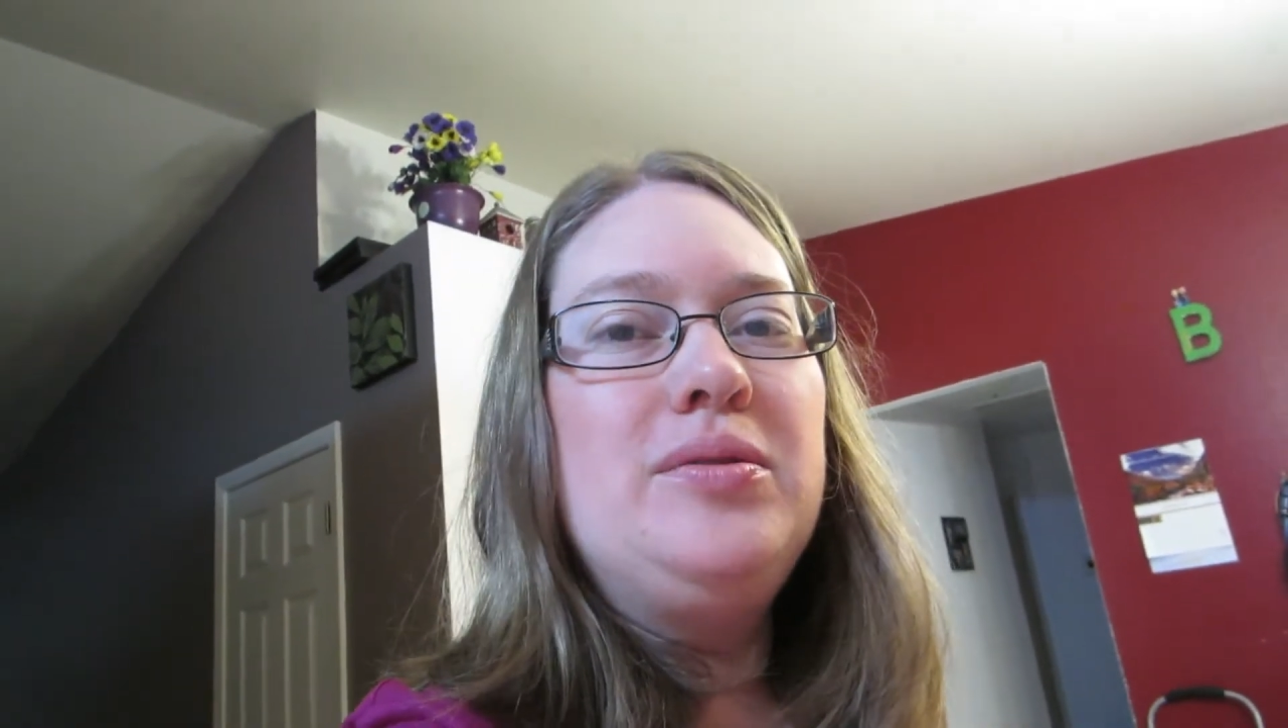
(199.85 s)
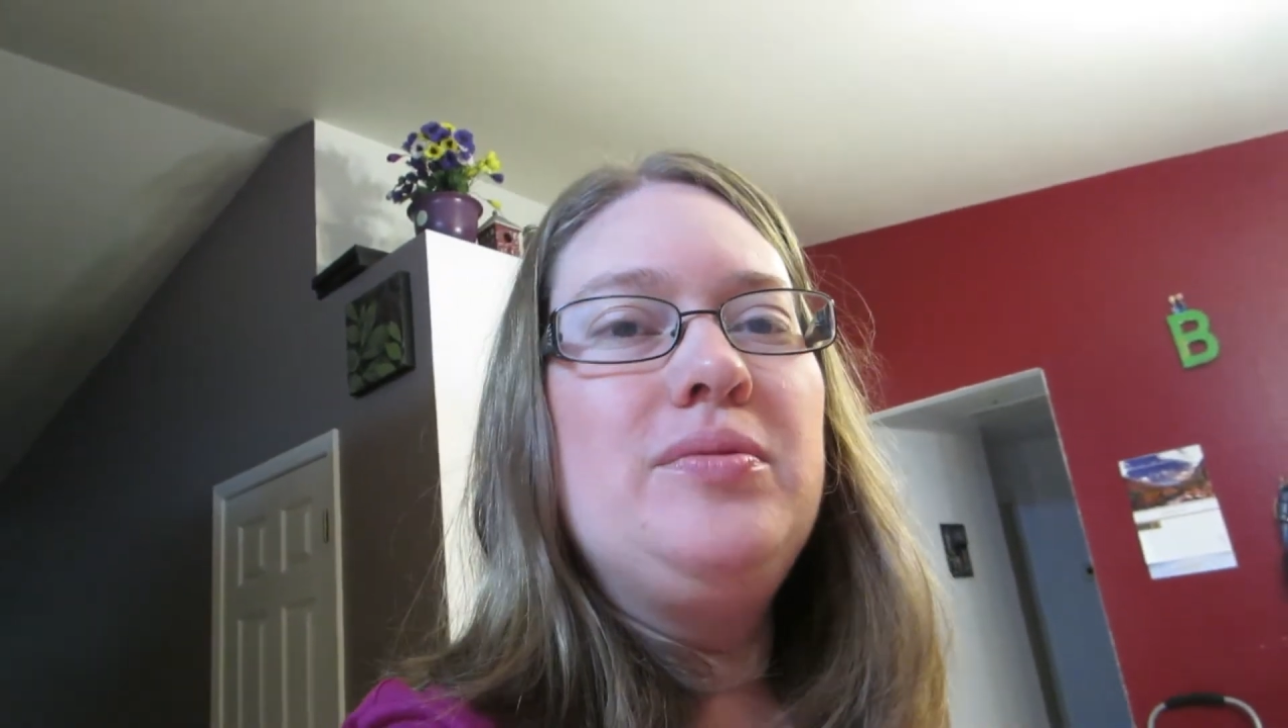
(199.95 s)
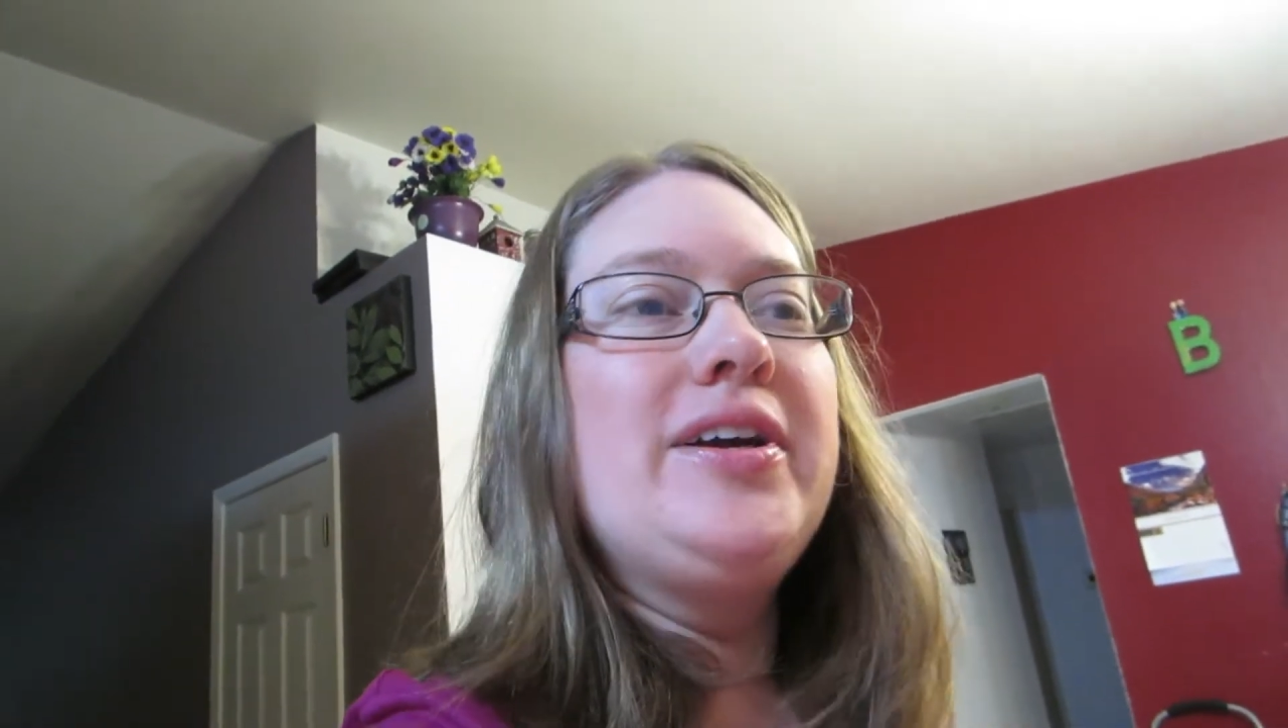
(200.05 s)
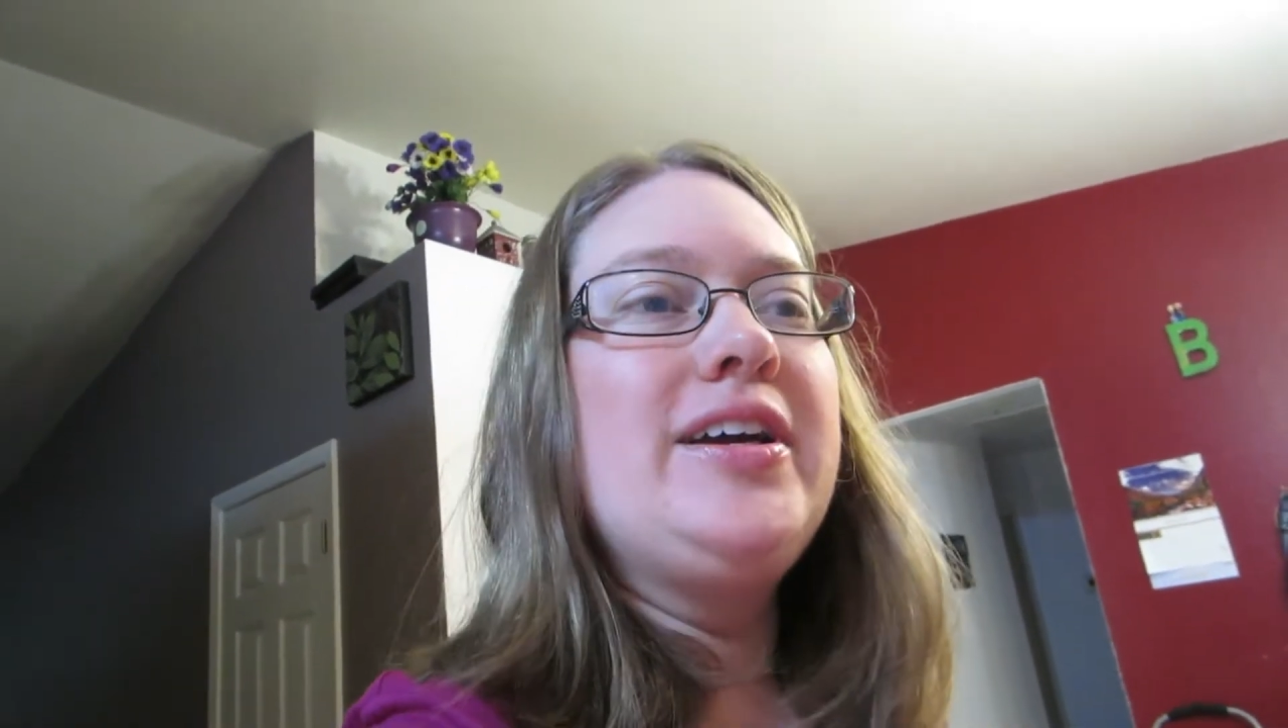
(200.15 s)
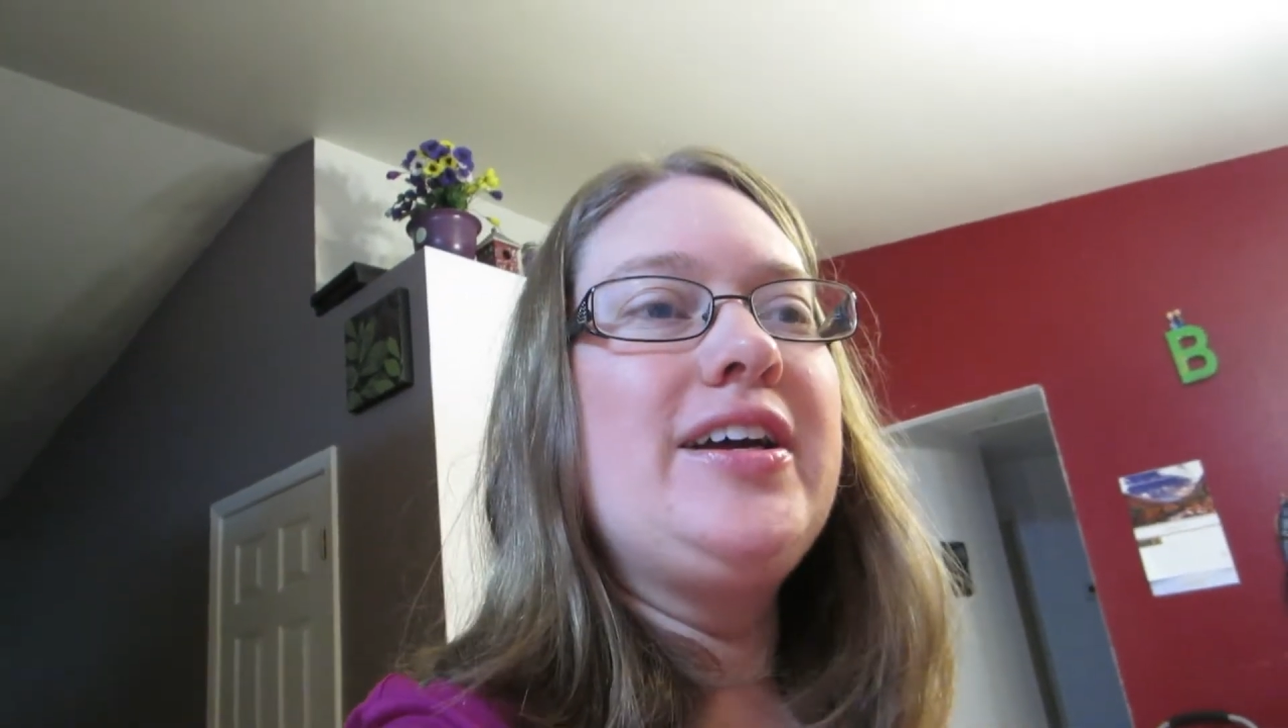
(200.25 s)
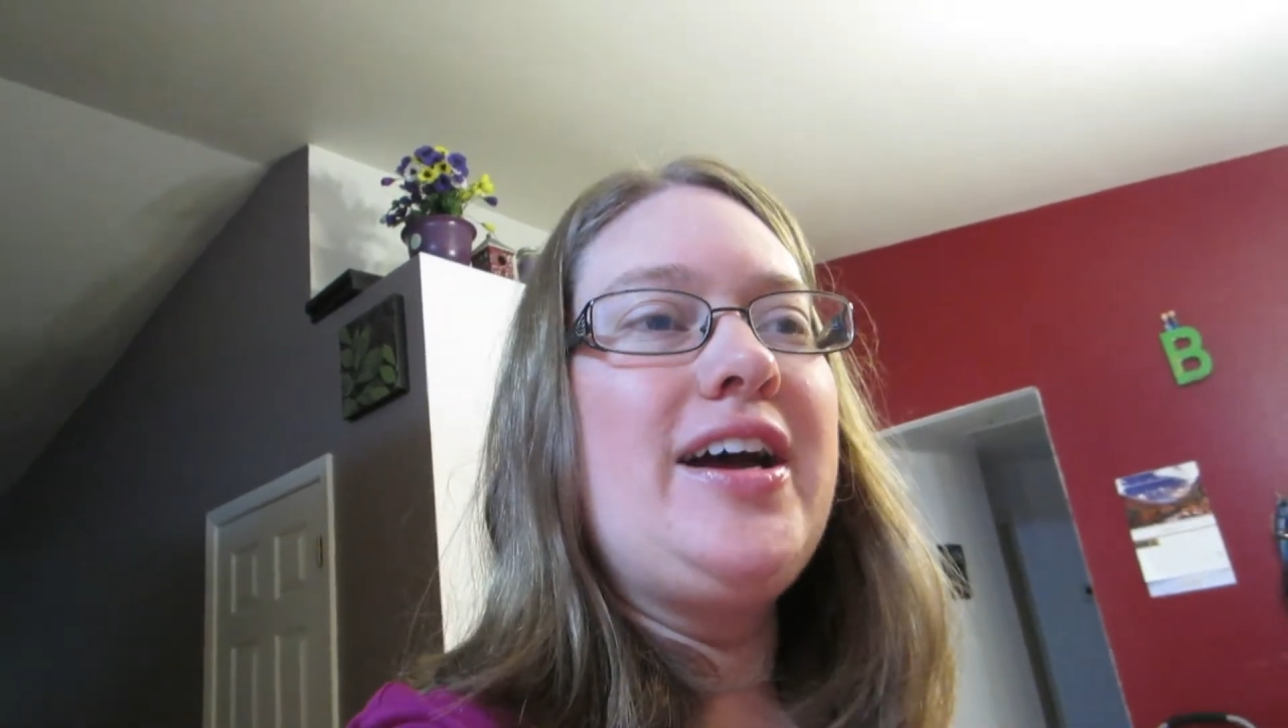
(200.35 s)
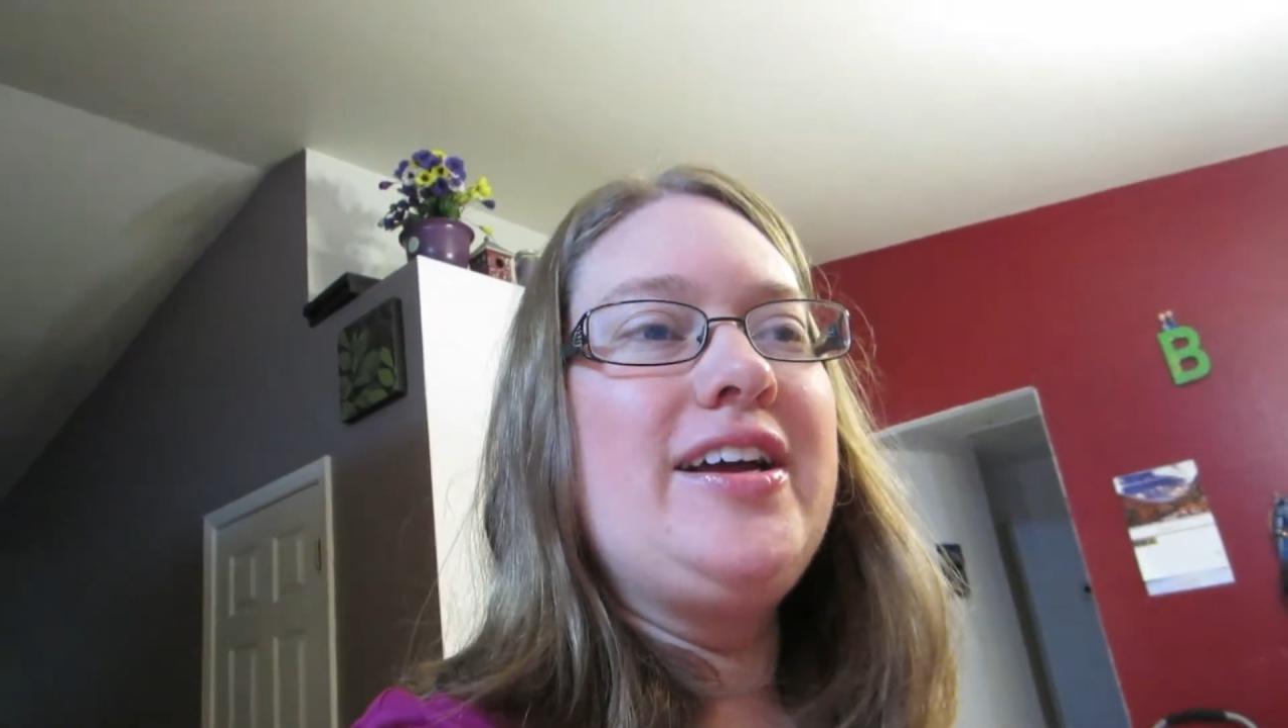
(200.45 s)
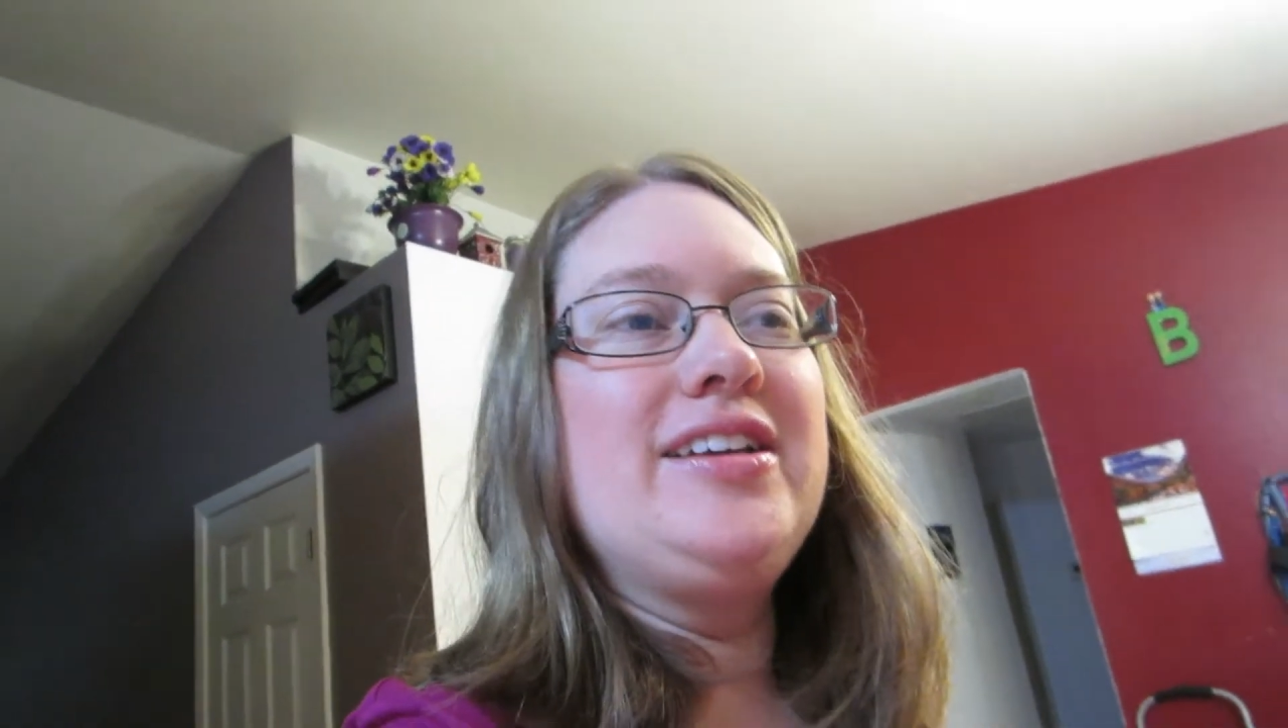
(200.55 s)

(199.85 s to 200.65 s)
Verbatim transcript: we got